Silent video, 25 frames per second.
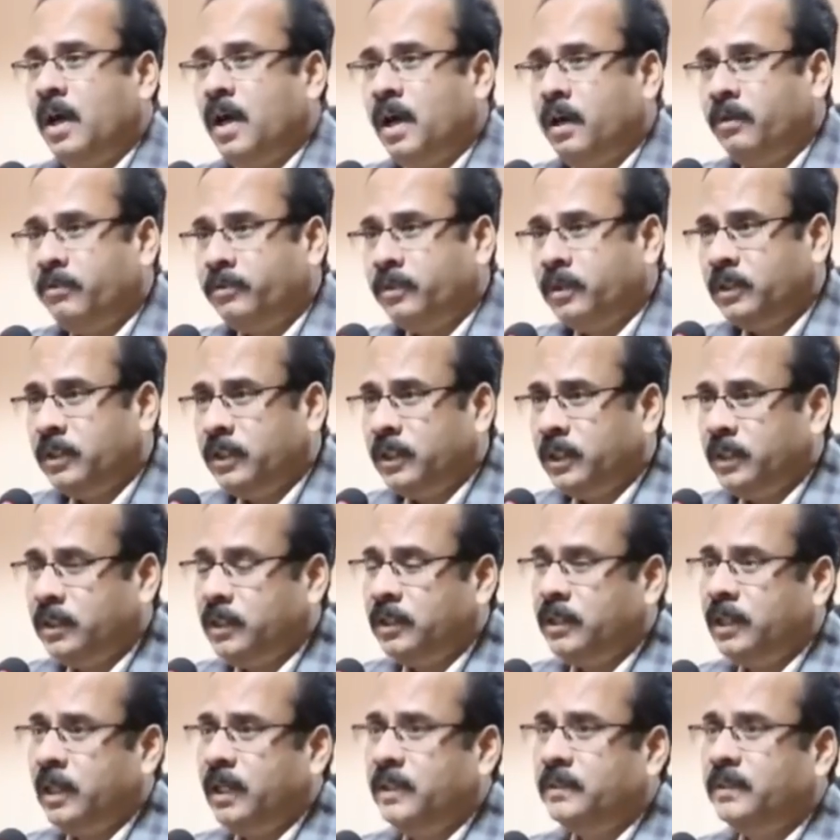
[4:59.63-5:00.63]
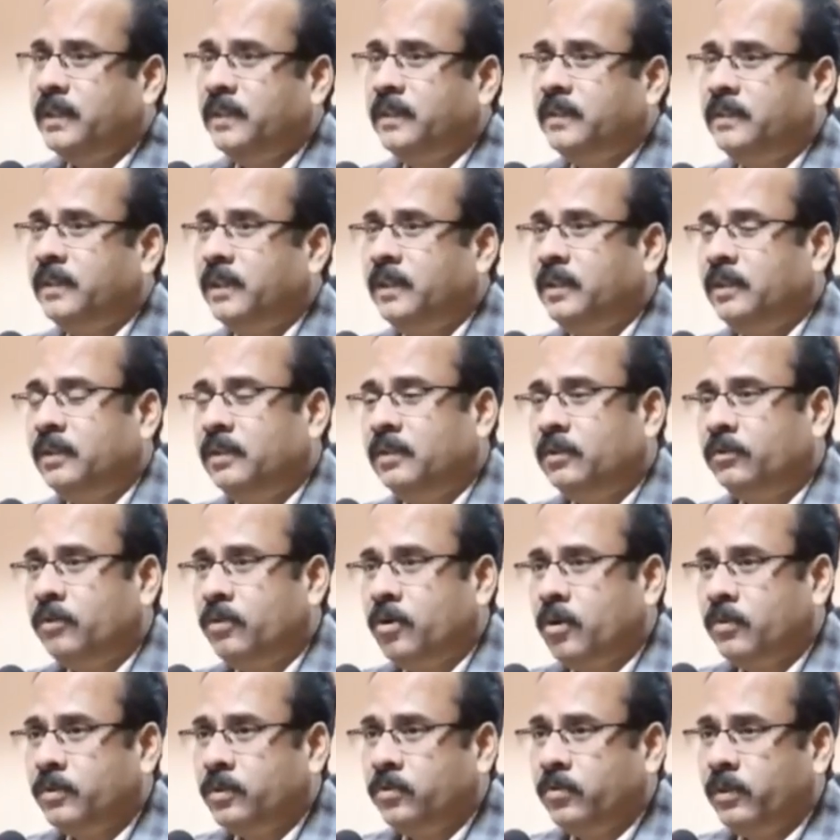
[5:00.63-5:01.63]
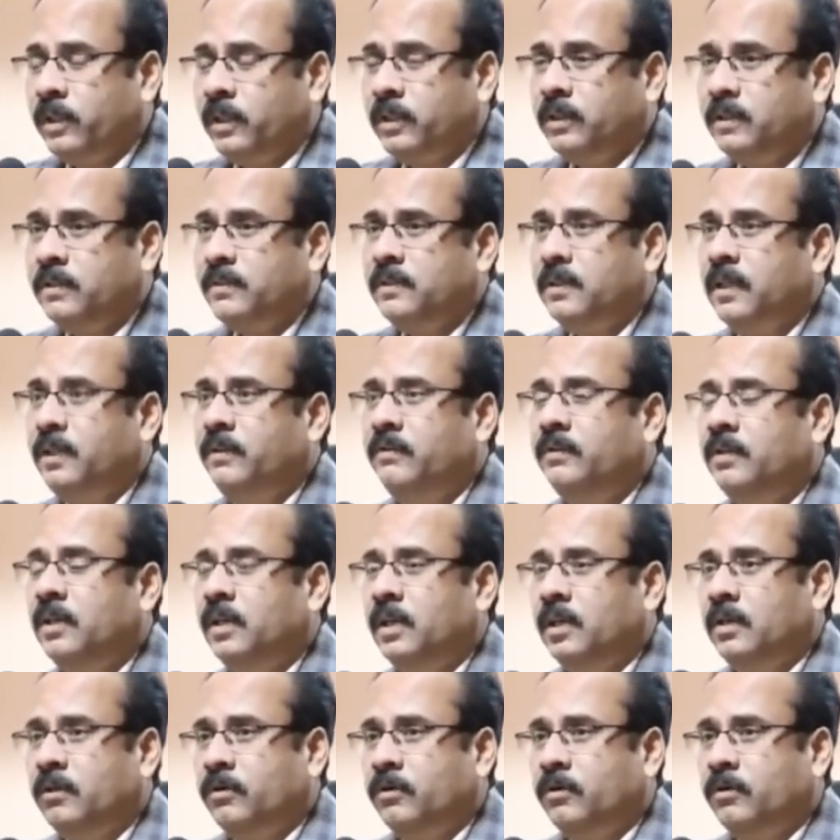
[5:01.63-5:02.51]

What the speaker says: After that, as I said, forms were received,